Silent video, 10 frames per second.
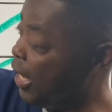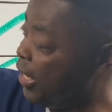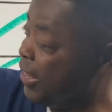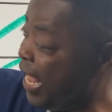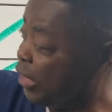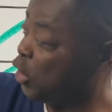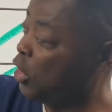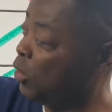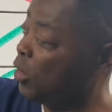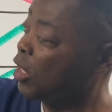
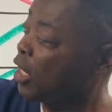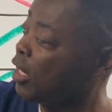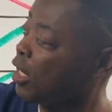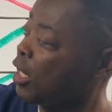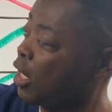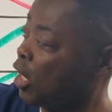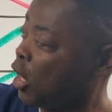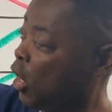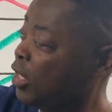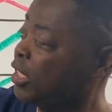National
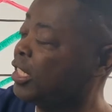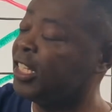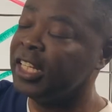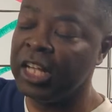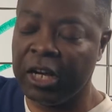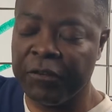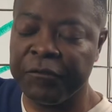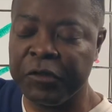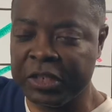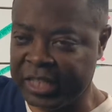Council of
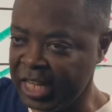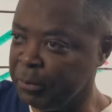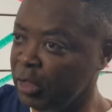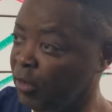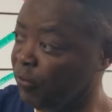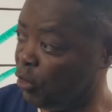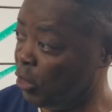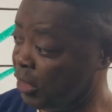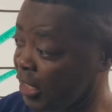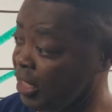State Board of
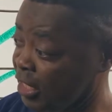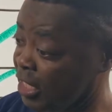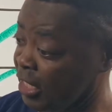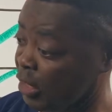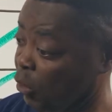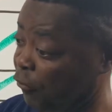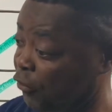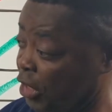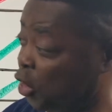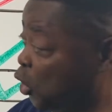Nursing, it's
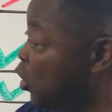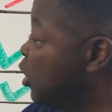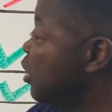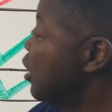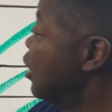official,